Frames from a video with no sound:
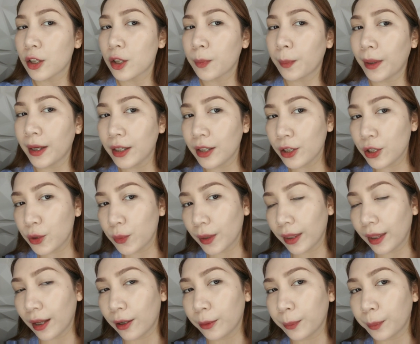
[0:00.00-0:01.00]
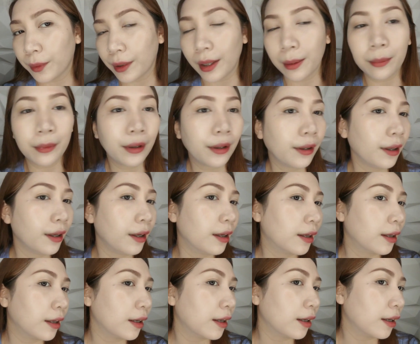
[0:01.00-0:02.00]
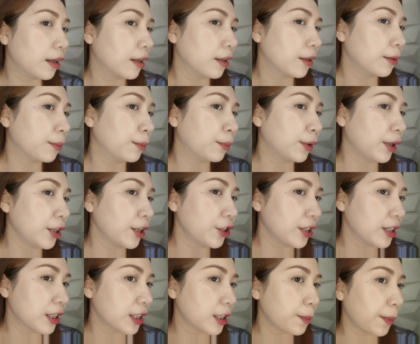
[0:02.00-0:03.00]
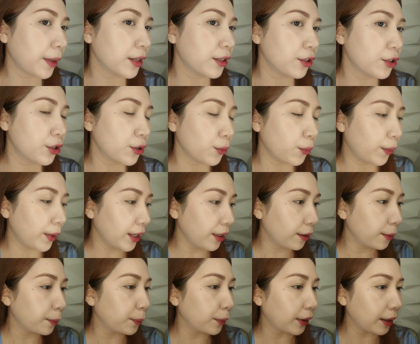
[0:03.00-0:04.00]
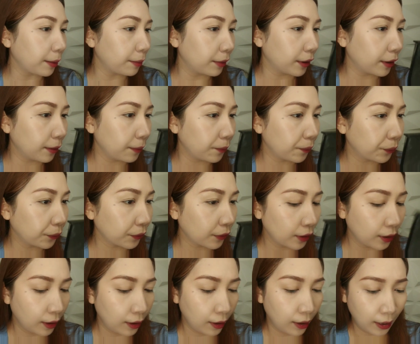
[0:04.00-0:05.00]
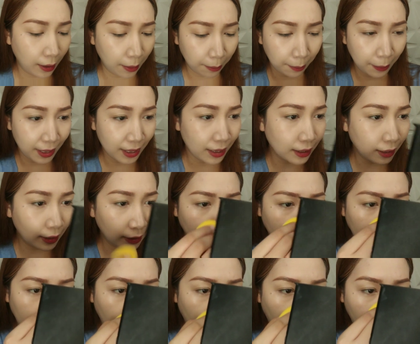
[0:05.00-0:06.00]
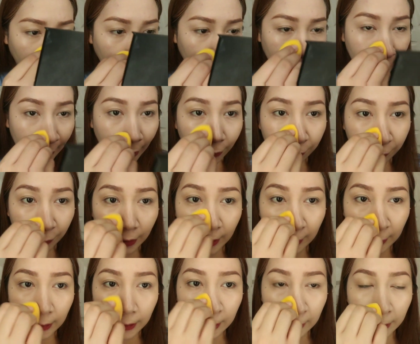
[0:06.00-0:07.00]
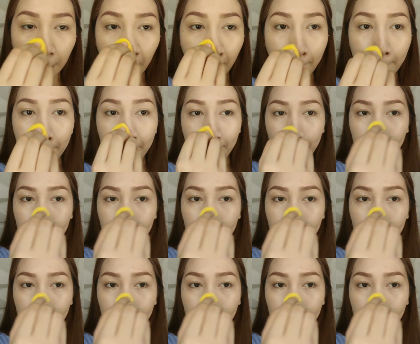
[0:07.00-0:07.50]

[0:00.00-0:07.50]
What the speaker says: Sponge without primer. Brush and sponge with primer. Basically, the only difference